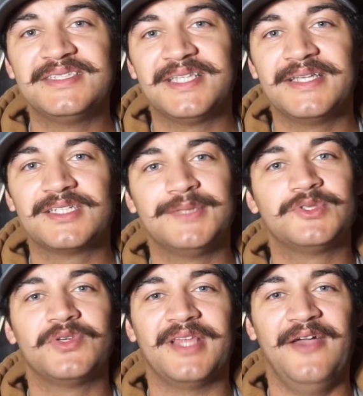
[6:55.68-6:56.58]
thing
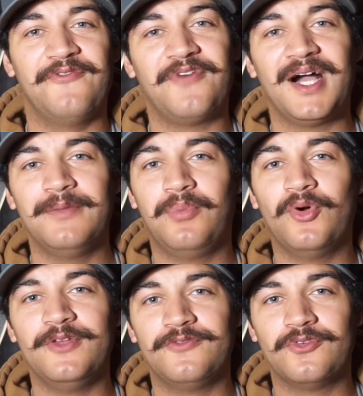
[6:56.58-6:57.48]
comes with a
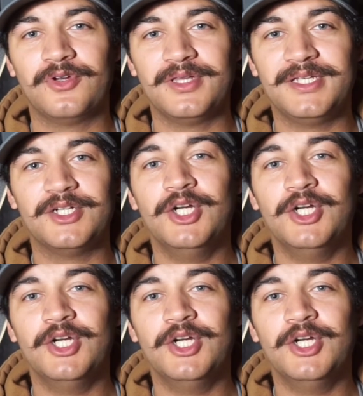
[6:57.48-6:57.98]
5.4 liter